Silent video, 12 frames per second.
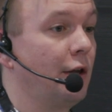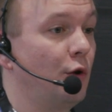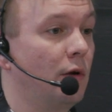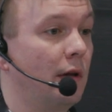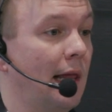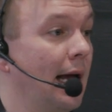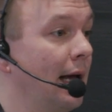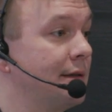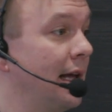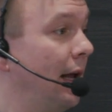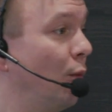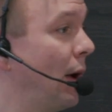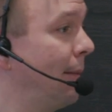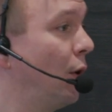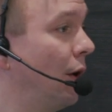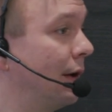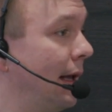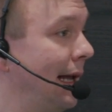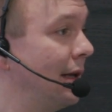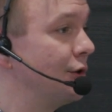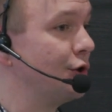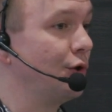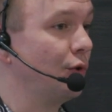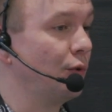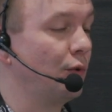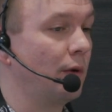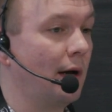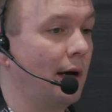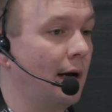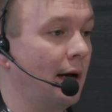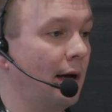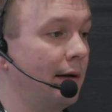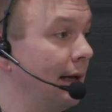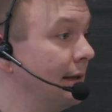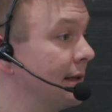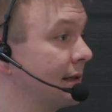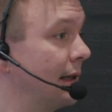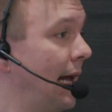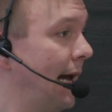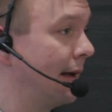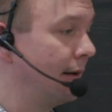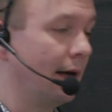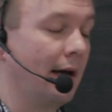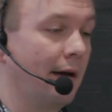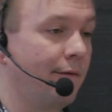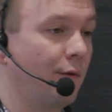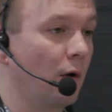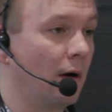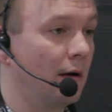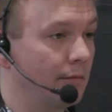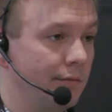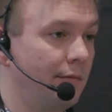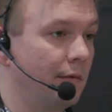utilize a webhook into, uh, into Slack uh, for